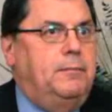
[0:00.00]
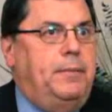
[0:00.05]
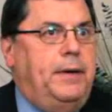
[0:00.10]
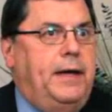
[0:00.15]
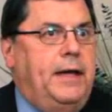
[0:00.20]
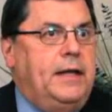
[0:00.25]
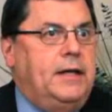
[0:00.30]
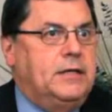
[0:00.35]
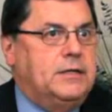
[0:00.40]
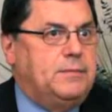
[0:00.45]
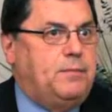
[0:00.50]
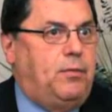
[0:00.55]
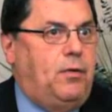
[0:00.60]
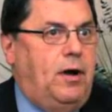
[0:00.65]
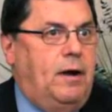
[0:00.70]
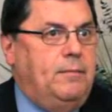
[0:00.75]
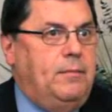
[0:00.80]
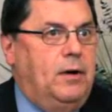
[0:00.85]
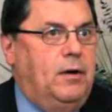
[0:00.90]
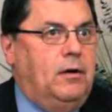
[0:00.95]
The pain is
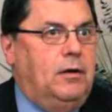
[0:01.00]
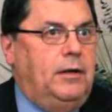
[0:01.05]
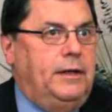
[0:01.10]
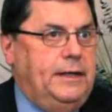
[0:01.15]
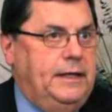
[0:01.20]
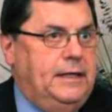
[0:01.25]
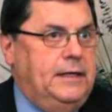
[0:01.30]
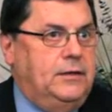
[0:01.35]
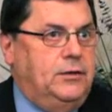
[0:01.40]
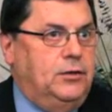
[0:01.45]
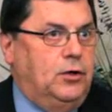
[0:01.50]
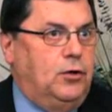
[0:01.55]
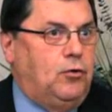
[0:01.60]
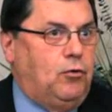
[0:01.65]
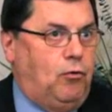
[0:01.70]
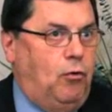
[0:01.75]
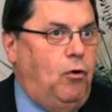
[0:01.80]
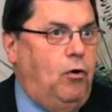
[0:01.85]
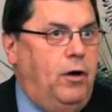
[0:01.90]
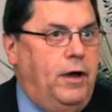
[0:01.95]
primarily in the
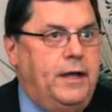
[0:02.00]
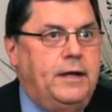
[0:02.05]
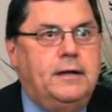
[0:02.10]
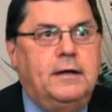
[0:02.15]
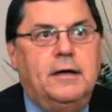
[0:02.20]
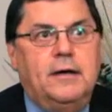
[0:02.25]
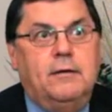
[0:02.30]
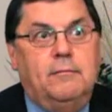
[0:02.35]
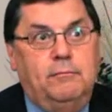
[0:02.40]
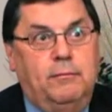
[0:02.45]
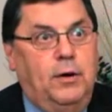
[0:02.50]
groin.